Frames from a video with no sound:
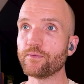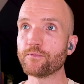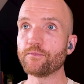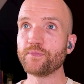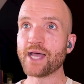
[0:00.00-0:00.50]

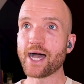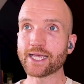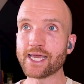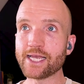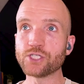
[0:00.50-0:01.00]
not
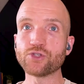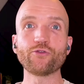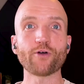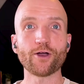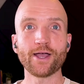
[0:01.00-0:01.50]
getting too
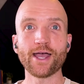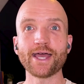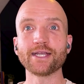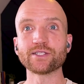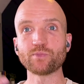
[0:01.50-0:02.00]
far ahead
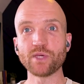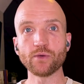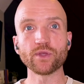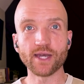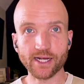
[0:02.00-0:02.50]
and speaking
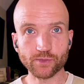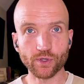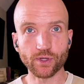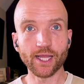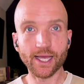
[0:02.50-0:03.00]
with an
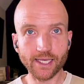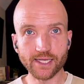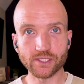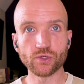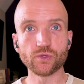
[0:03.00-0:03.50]
expert like
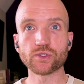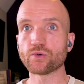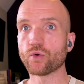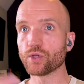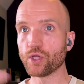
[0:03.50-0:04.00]
Jesus
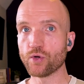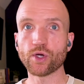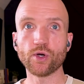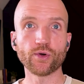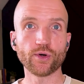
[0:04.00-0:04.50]
or
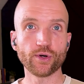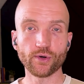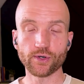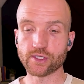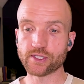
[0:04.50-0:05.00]
LowCode
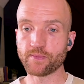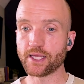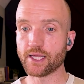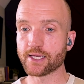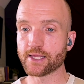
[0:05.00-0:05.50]
or somebody
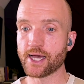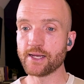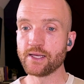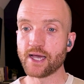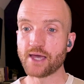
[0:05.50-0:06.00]
like that,
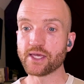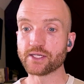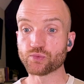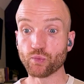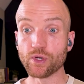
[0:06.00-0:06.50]
I think
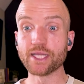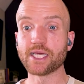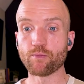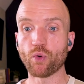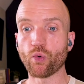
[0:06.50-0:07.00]
is really
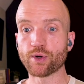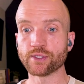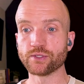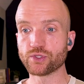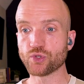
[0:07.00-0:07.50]

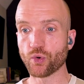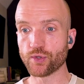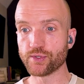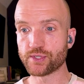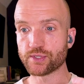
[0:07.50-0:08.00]
important
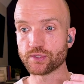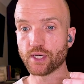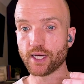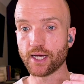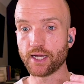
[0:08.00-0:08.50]
towards
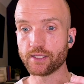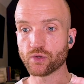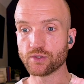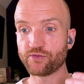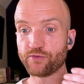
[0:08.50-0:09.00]

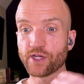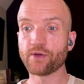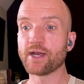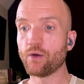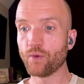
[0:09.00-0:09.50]

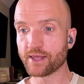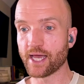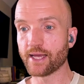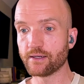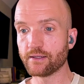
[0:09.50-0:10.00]
figuring out what that